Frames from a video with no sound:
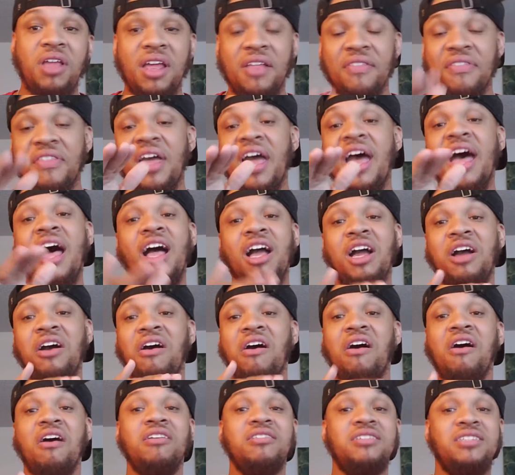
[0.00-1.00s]
The
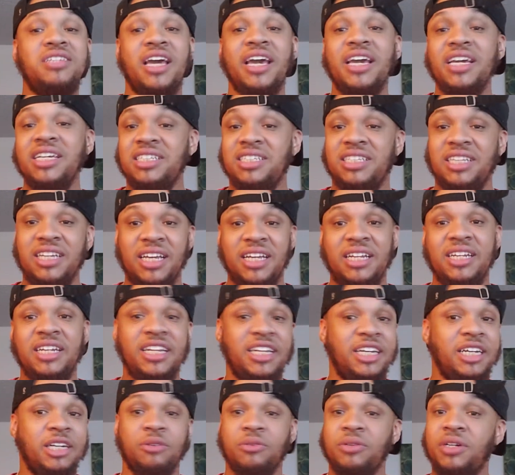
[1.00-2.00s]
alcohol taste in
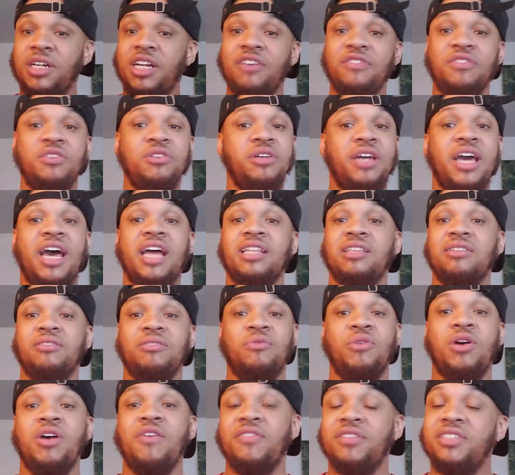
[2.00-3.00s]
there, whatever you got,
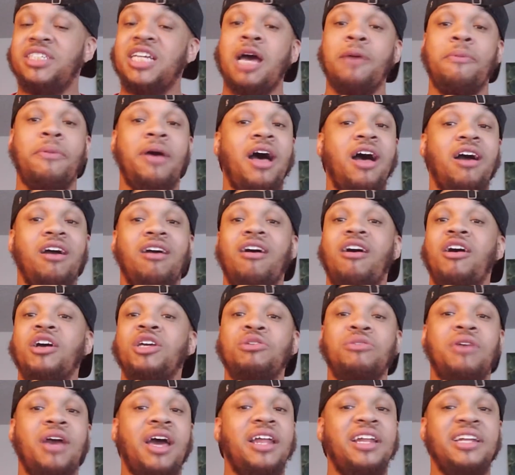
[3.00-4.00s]
whatever type of alcohol you
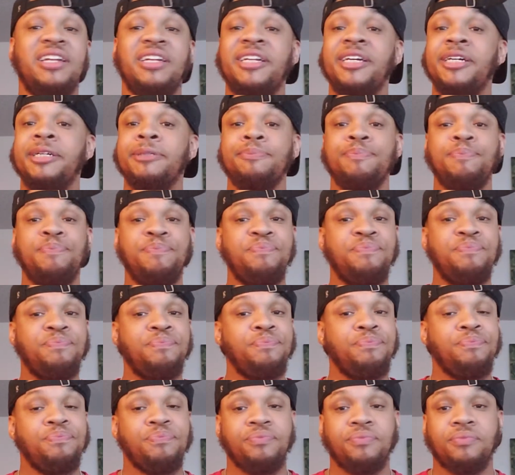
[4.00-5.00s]
got in there,
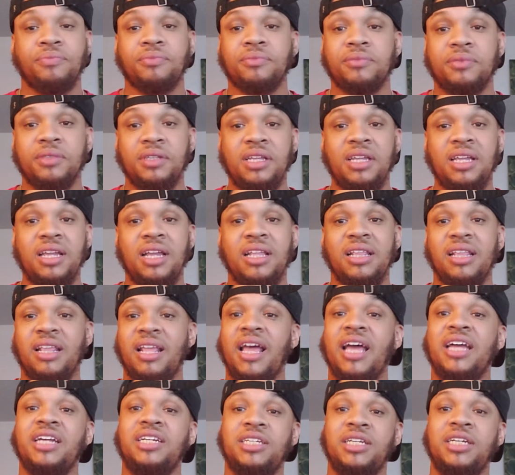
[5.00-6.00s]

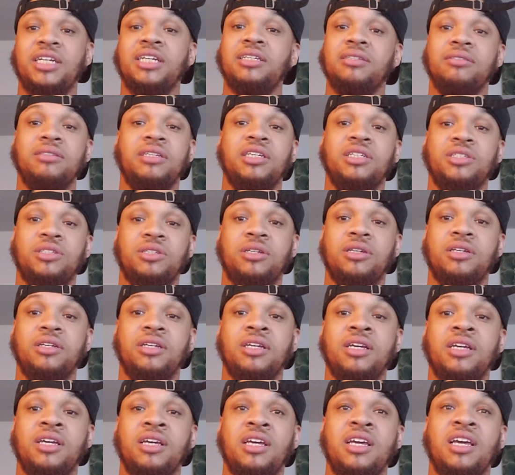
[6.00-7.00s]
that shit is.
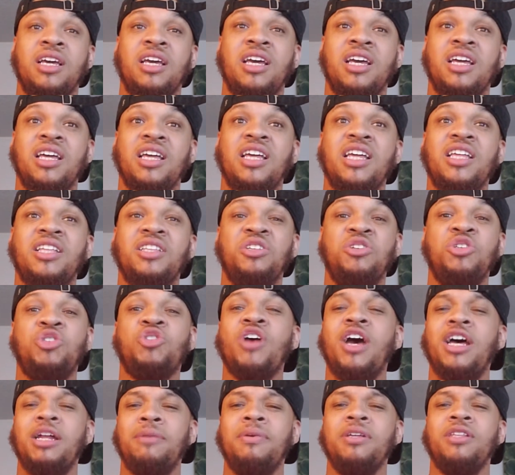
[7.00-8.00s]
You
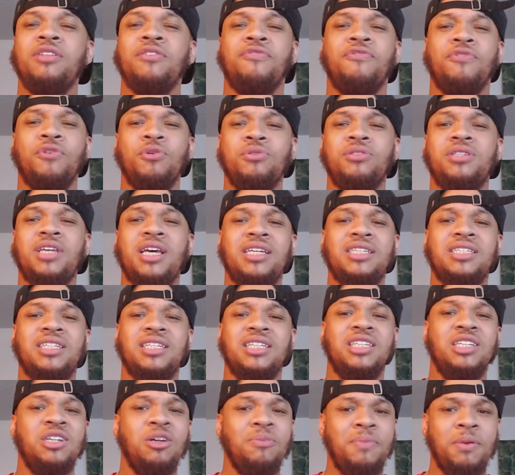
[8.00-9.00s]
try to make the fruit taste a
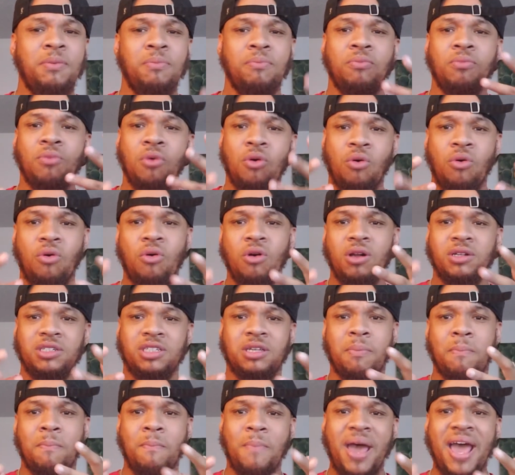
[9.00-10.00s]
little bit more to
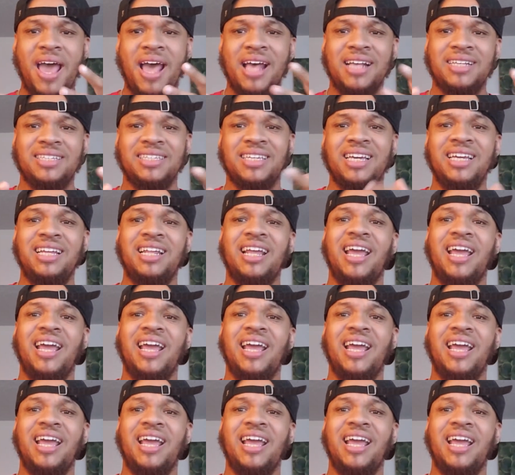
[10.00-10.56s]
mask it,